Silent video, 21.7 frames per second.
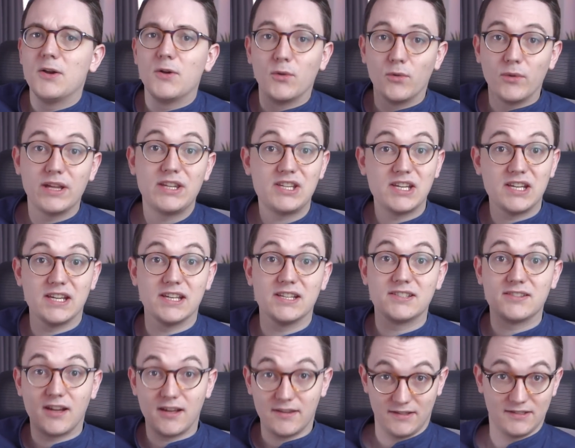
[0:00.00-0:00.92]
which
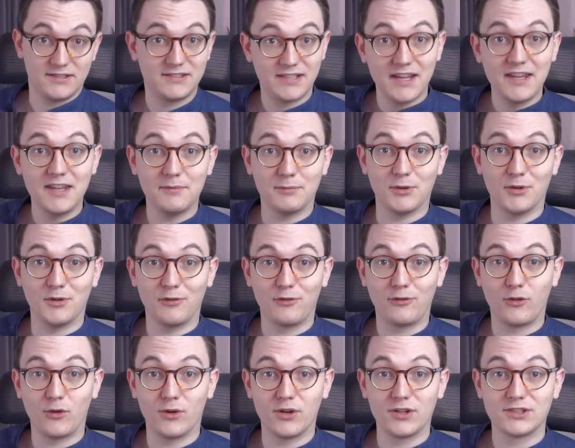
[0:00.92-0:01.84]
is understandable,
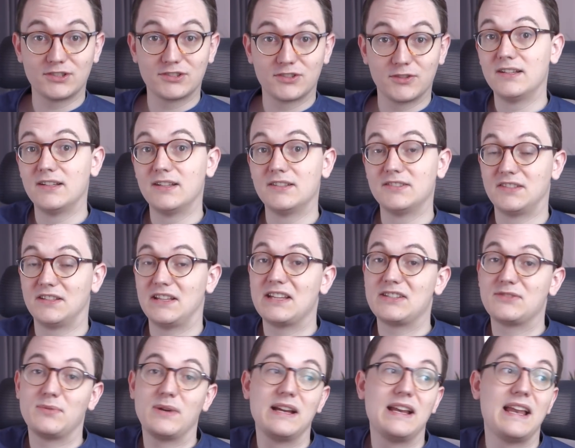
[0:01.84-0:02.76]
of course. So
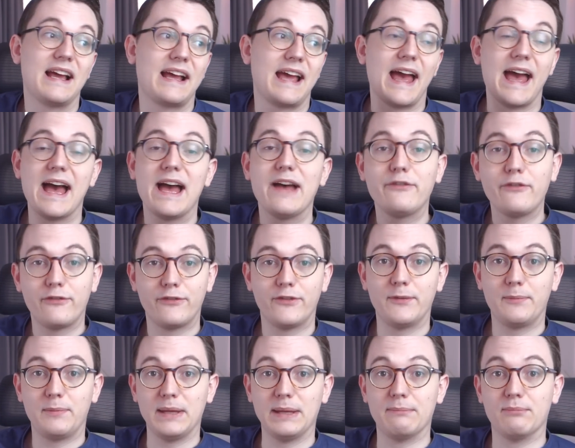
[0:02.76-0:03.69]
that's why like half of
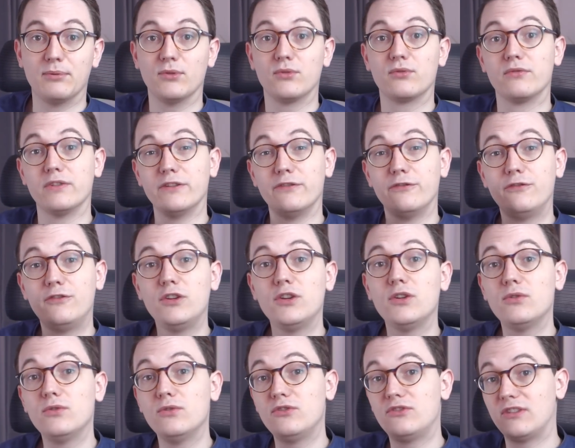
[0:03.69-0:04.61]
the people
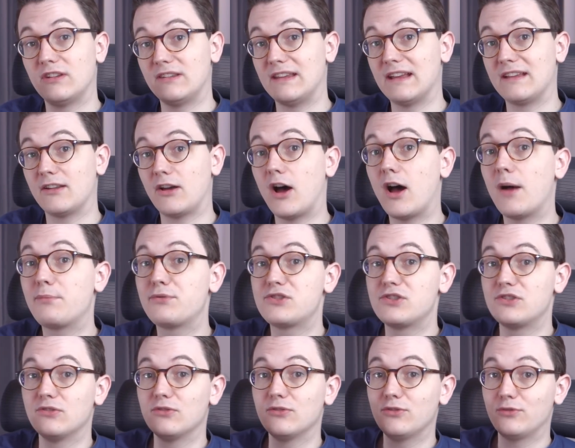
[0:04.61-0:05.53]
refused that
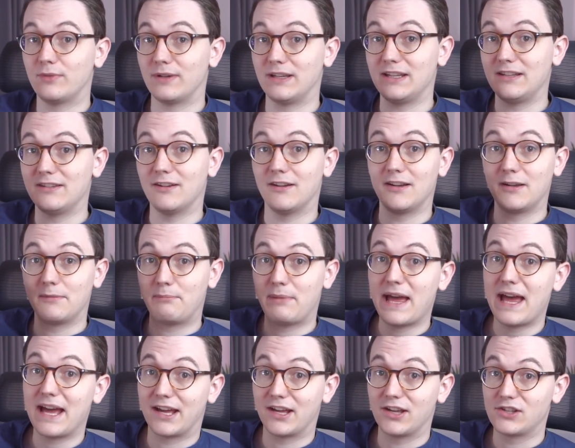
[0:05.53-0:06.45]
optional $20
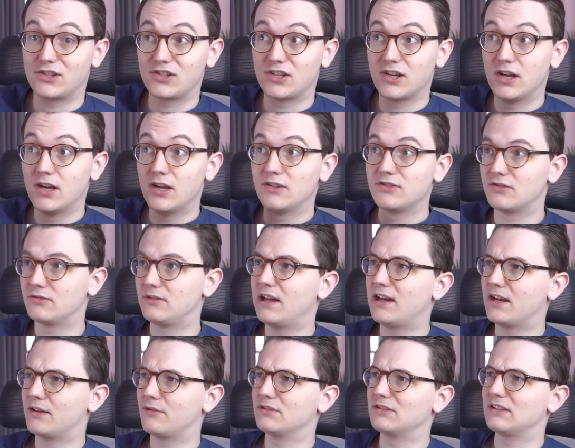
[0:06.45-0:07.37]
package. So
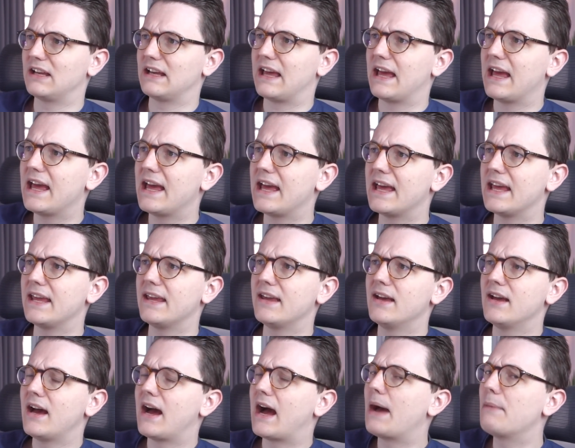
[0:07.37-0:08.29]
then I was like,
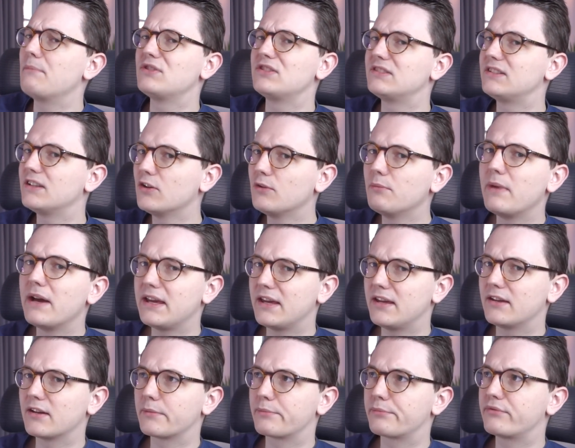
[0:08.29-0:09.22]
hey, I'm still
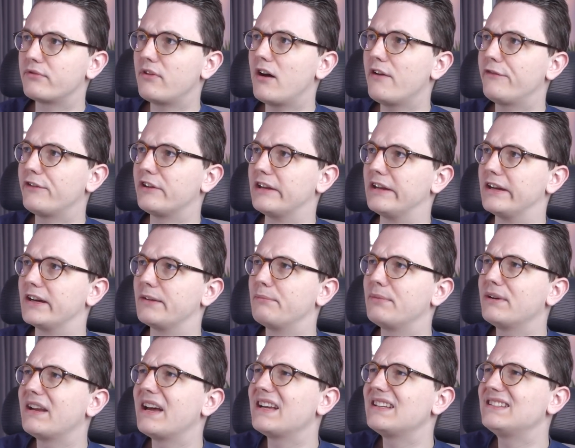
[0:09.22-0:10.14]
making a profit here,
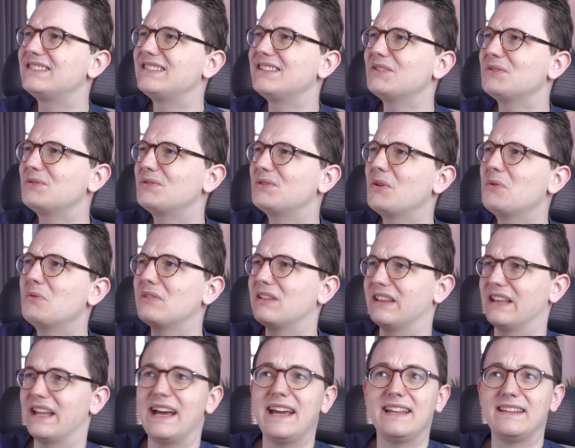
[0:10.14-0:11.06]
but I still
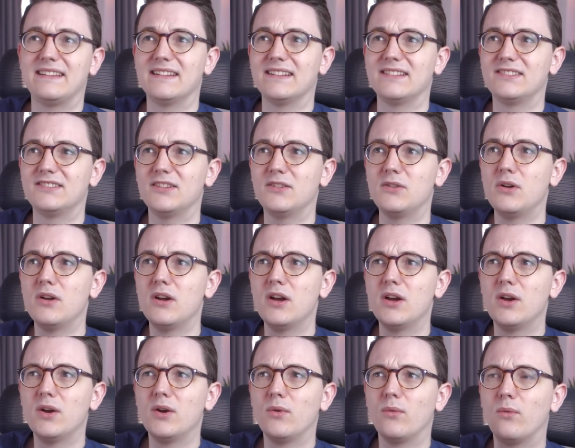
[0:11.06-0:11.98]
don't like this. So
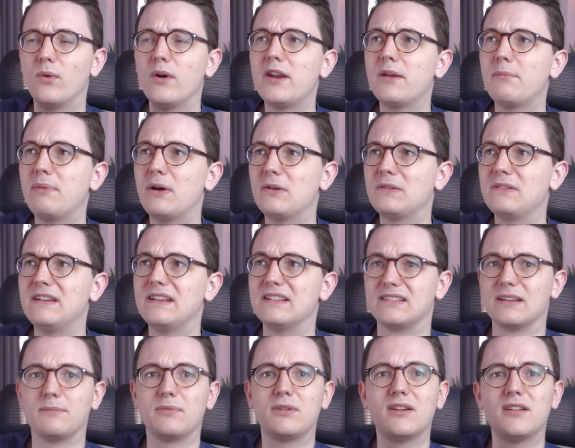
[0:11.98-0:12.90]
what about
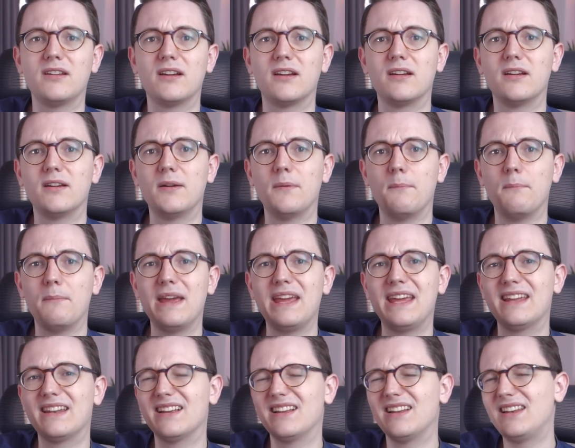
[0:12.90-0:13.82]
this? I'm gonna
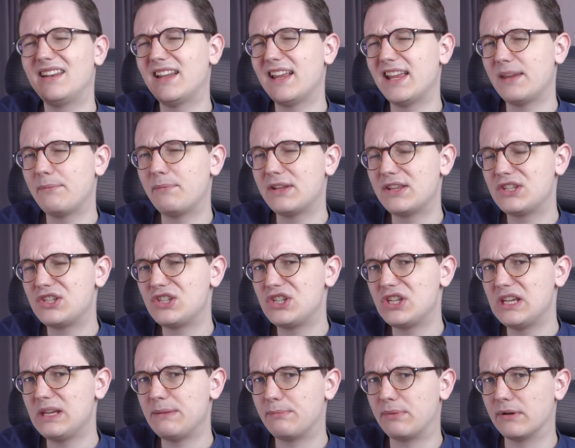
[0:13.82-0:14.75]
make it a little bit
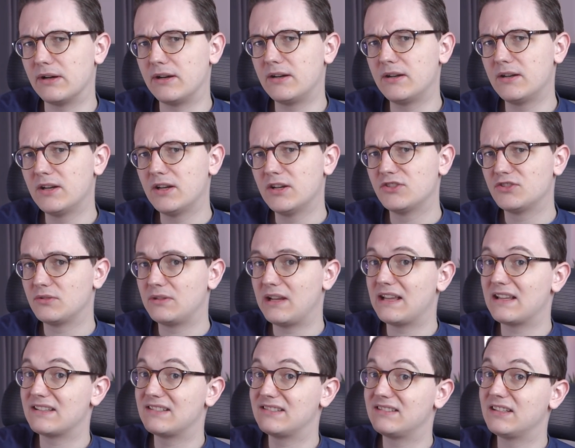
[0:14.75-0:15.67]
cheaper so
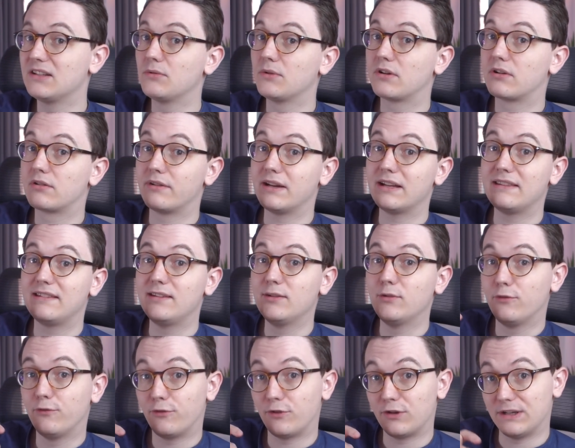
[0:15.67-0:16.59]
that it's still a great
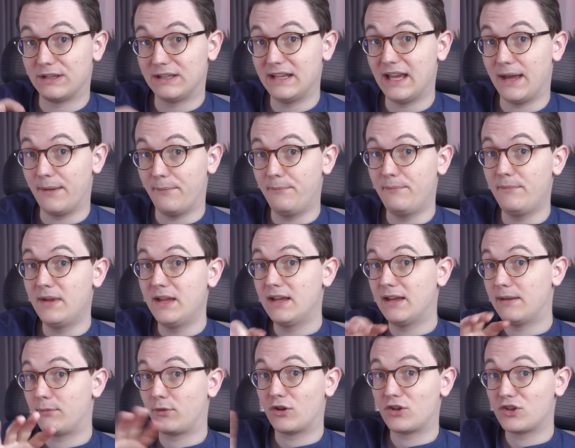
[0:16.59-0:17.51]
deal for them.
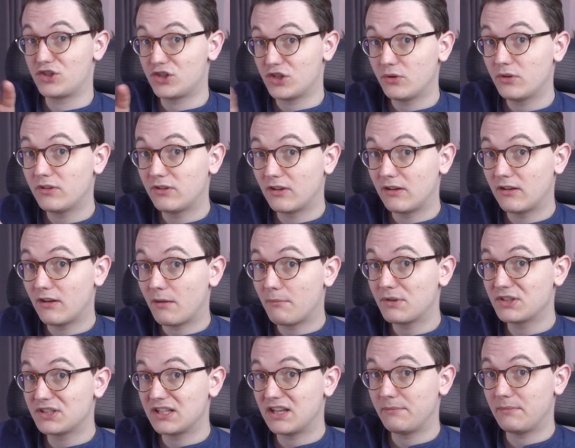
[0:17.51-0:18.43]
I'm gonna show you the
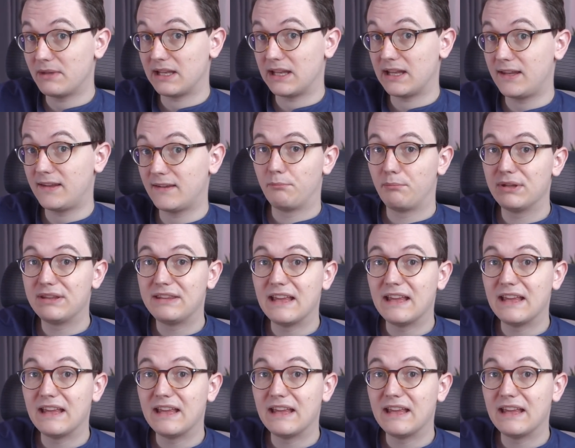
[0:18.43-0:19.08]
numbers in a minute, but